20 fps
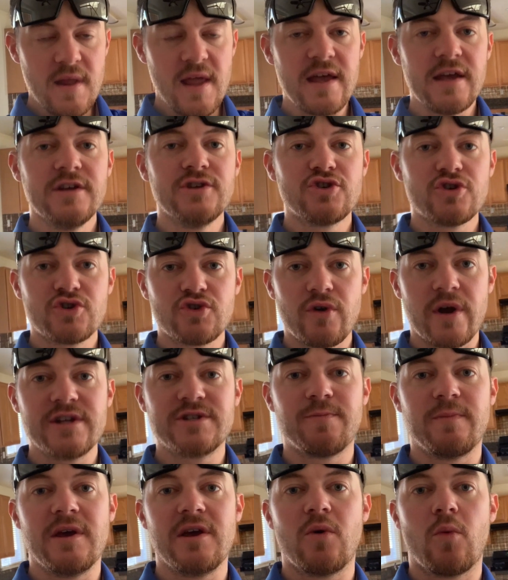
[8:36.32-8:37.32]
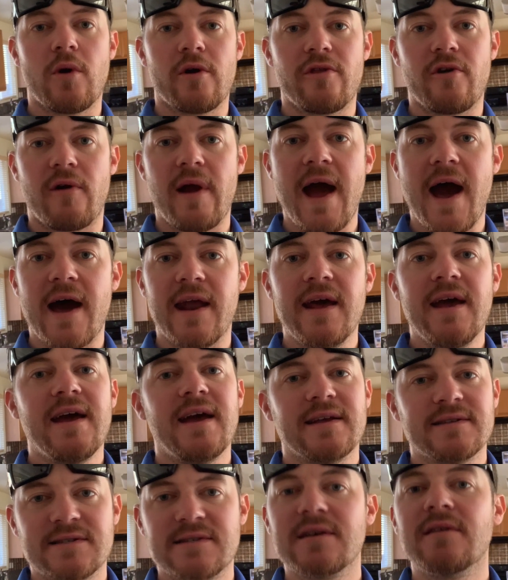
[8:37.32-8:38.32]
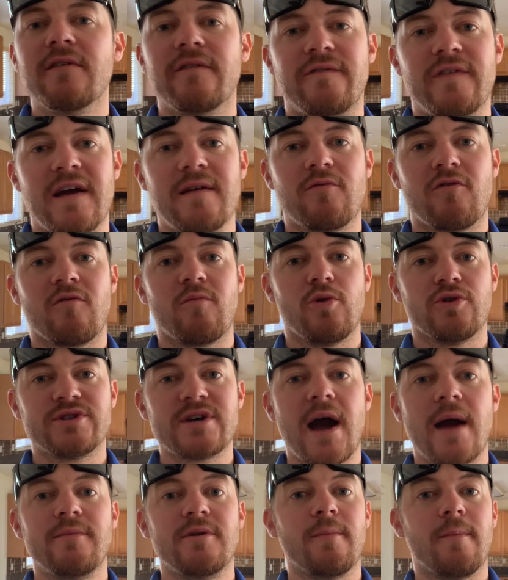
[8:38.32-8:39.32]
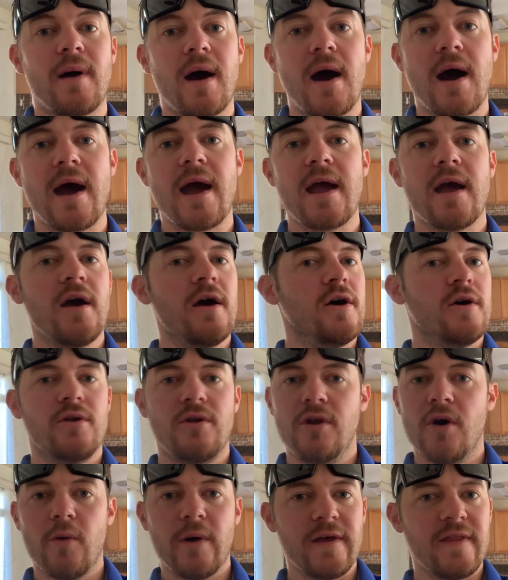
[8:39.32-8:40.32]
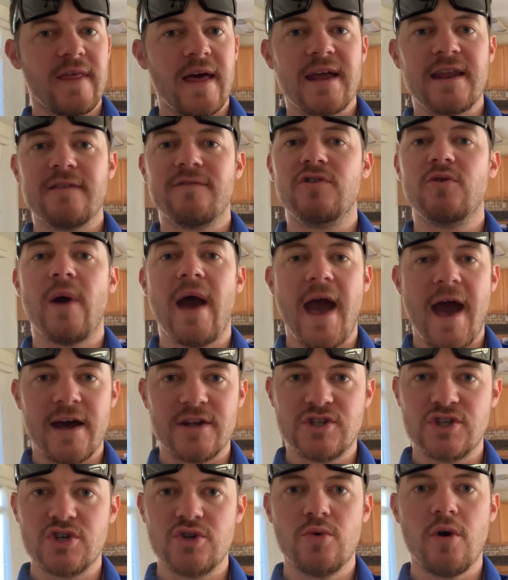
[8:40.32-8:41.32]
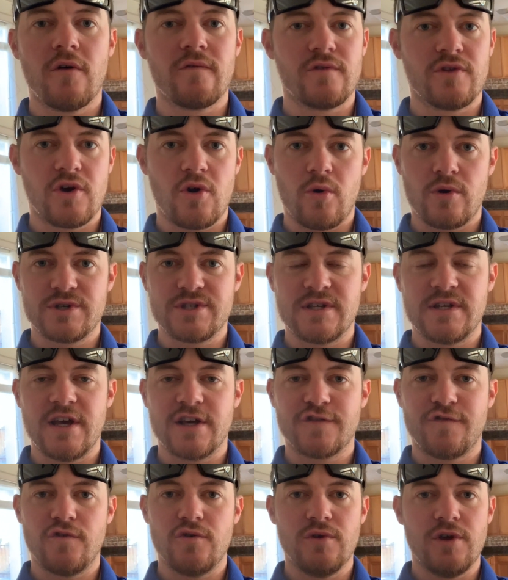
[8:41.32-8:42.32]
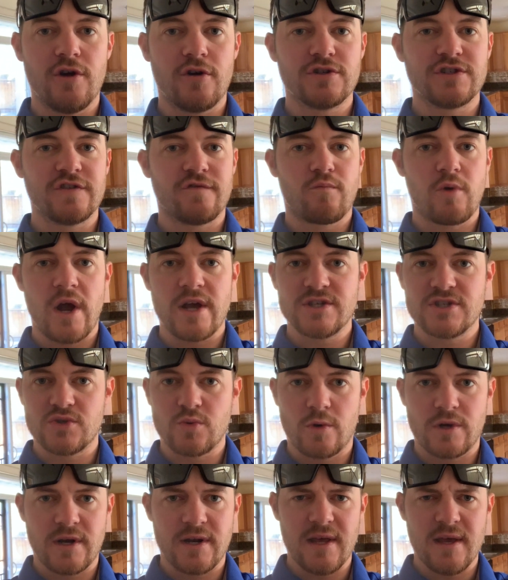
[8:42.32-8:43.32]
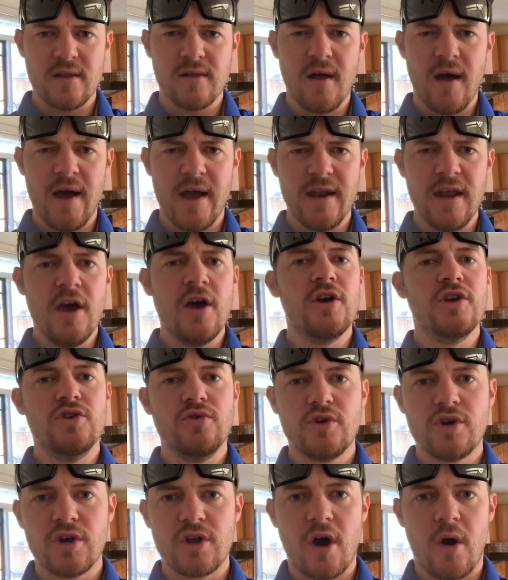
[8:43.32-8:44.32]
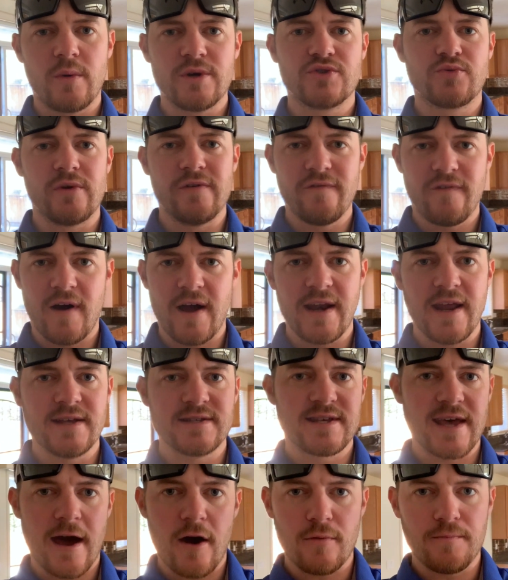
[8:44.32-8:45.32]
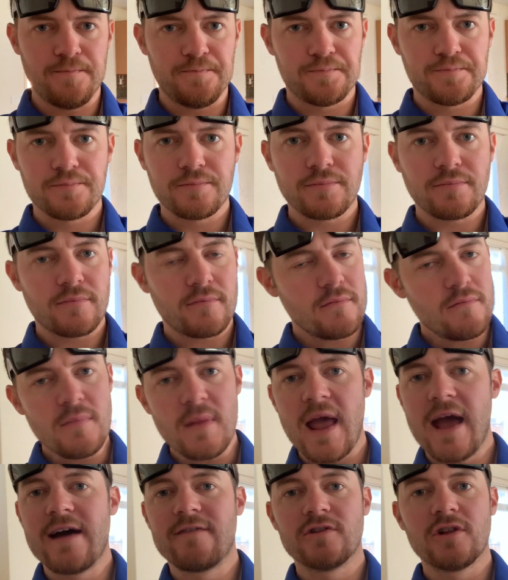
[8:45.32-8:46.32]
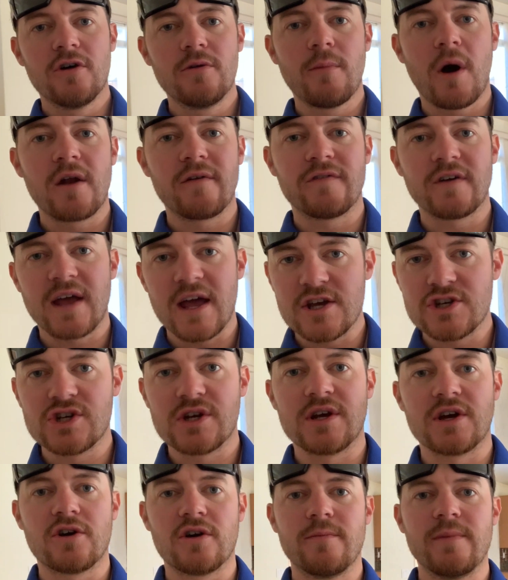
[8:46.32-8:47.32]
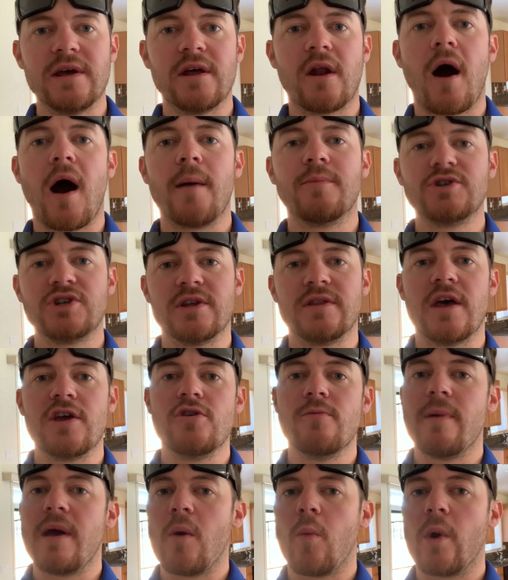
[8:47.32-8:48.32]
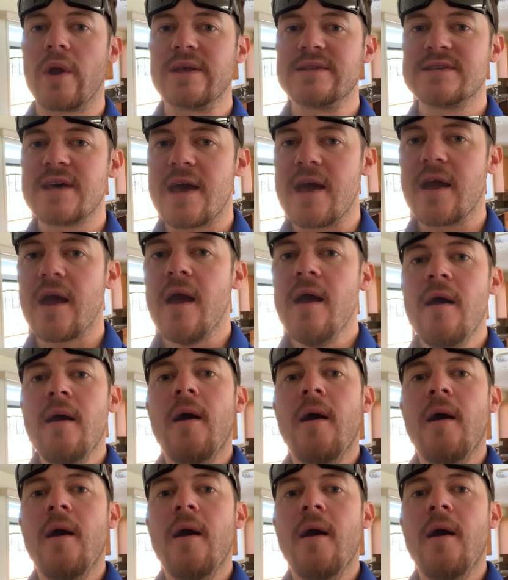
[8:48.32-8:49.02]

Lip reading: interest rates being where they're at, it's still a favorable time to buy, knowing that if you had to, over the course of the next few years, if prices were to decline, you could always refinance out. Have a loan modification, it could be an option that you may want to take.